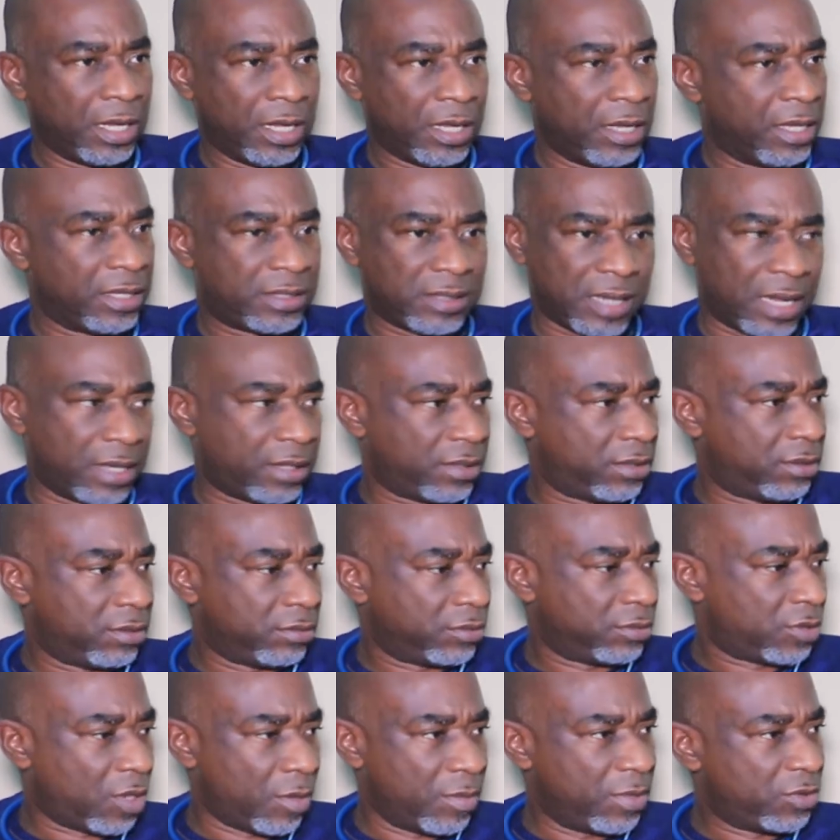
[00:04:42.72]
It's
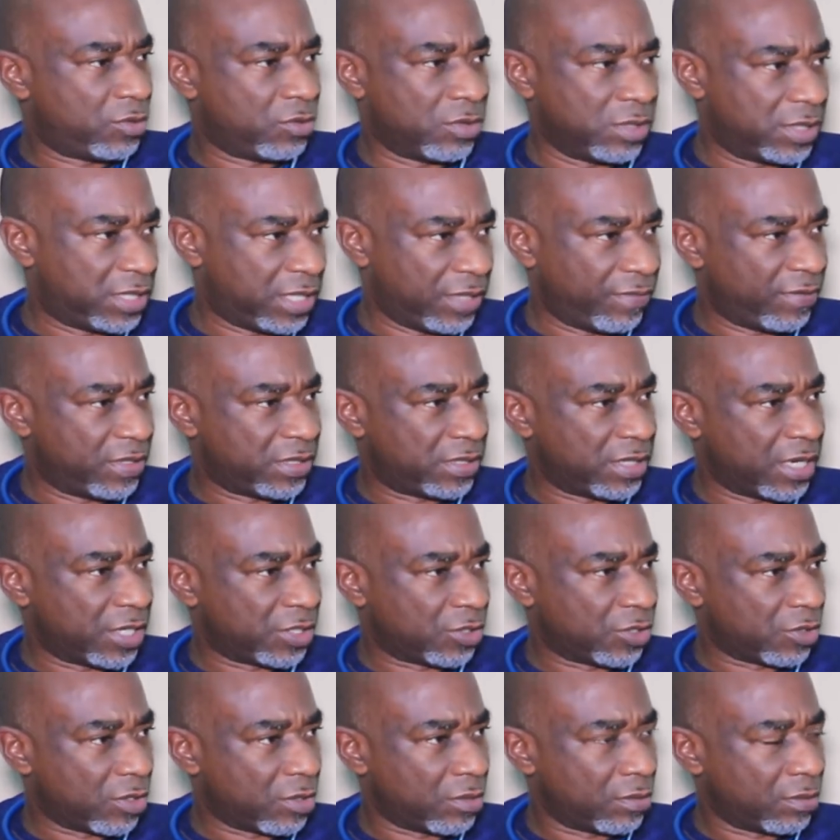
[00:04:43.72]
like coming to the TV
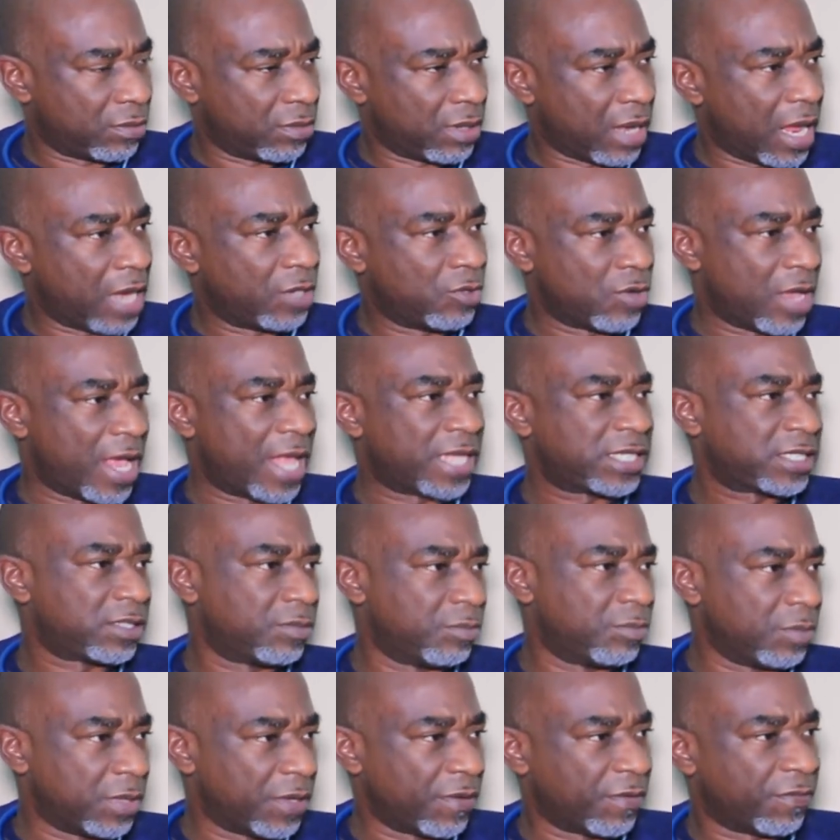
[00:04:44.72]
station and you ask
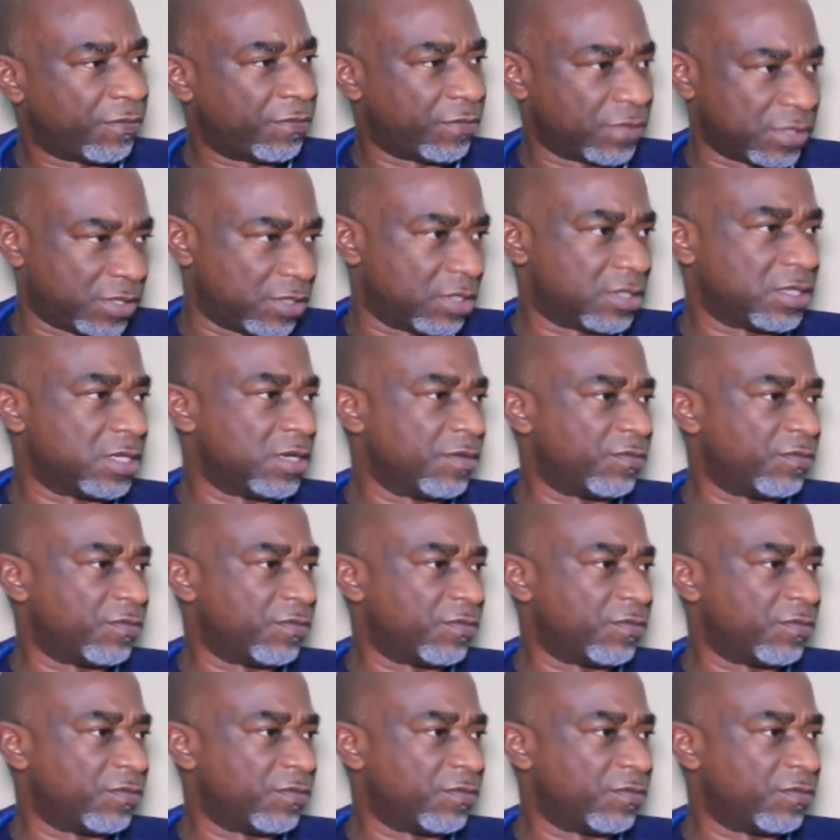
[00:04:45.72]
me for certain